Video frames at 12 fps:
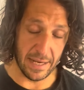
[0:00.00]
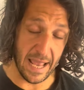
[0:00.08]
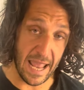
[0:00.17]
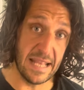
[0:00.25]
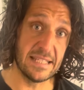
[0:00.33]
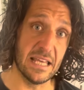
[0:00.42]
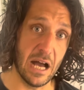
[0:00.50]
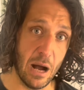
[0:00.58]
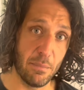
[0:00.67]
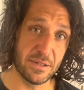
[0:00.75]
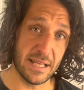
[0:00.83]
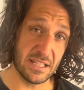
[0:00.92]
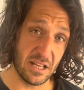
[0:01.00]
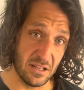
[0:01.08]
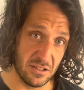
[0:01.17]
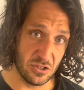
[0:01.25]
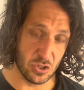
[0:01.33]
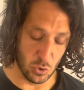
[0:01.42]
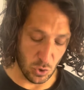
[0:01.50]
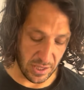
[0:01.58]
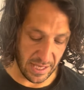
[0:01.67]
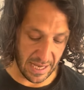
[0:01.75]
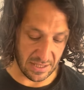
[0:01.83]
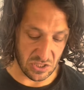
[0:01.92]
heat it up, because that's going to destroy
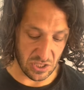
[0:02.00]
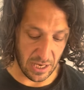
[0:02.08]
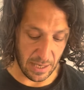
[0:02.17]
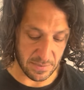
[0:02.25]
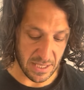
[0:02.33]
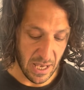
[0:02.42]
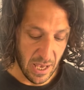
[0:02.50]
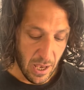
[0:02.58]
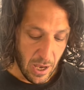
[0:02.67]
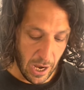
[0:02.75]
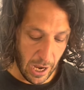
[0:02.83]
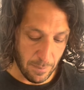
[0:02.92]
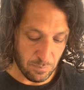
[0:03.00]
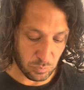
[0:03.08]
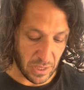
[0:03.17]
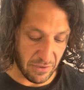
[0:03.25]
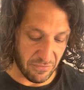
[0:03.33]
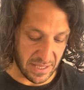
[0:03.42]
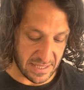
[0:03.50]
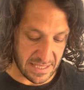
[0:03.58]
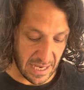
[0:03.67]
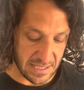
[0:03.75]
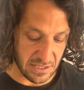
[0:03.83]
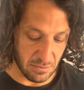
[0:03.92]
the enzymes. If it
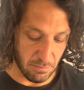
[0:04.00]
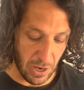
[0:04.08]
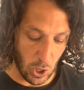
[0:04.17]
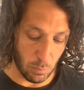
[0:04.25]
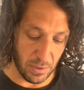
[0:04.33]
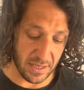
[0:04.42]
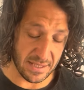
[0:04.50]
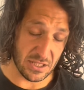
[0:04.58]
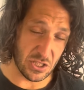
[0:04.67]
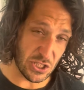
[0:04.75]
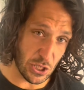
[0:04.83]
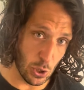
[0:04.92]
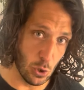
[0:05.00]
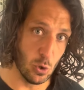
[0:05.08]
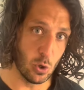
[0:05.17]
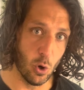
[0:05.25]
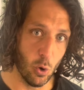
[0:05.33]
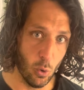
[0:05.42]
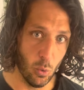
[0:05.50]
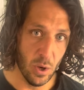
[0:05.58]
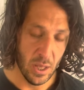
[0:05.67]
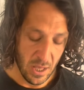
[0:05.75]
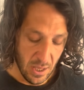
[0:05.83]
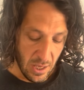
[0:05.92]
doesn't melt because it's too cool,
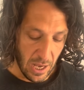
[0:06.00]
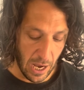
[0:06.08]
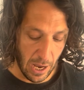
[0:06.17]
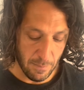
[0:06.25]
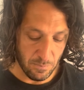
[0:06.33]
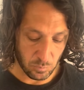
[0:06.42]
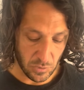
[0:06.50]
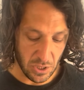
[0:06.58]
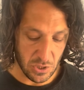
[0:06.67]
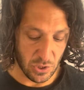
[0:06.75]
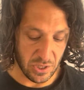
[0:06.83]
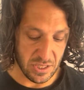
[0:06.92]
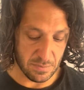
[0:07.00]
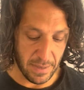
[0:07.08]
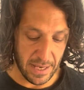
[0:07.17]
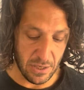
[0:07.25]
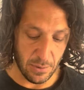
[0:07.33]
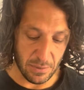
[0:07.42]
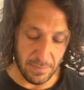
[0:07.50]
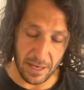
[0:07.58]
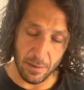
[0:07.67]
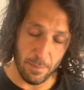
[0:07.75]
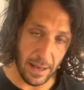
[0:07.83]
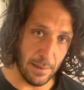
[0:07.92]
you can make
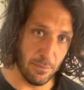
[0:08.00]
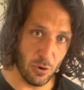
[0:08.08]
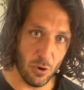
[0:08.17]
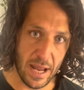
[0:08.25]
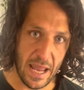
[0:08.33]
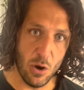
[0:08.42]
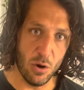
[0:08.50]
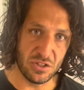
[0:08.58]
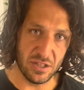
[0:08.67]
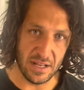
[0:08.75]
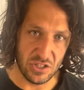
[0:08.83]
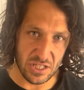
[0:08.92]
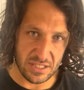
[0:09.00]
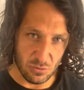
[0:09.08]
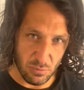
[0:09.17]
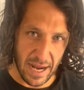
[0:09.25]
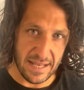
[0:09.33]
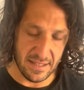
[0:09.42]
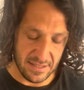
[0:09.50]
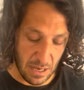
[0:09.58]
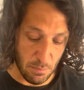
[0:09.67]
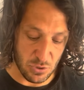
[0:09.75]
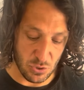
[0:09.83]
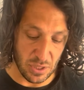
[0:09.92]
a bain marie or something just to raise the
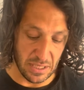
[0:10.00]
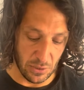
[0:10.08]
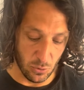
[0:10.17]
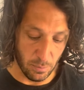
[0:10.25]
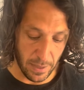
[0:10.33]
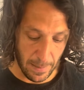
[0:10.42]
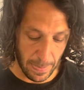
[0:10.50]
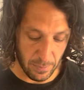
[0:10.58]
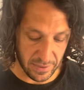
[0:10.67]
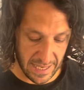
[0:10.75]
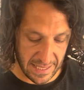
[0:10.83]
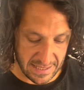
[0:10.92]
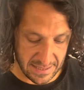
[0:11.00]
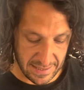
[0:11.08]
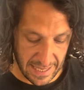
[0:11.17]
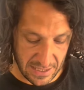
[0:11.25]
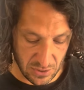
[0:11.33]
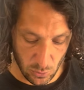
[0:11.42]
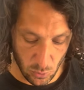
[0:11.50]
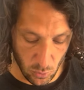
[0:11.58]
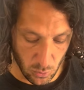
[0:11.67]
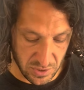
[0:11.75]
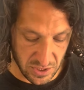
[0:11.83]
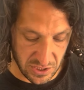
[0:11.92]
temperature a little bit. But that's
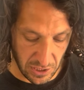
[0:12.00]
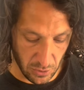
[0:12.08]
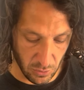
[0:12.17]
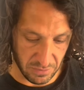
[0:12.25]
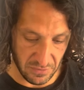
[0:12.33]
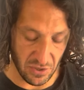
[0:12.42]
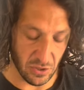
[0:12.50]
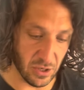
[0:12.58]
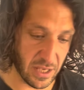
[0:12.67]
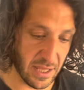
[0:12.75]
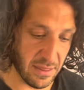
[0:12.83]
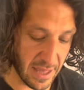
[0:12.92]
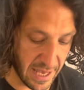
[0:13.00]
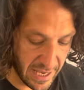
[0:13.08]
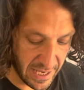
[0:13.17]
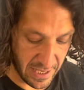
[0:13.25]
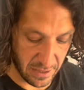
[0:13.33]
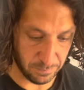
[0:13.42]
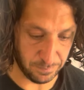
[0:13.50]
all dissolved. If you look in there,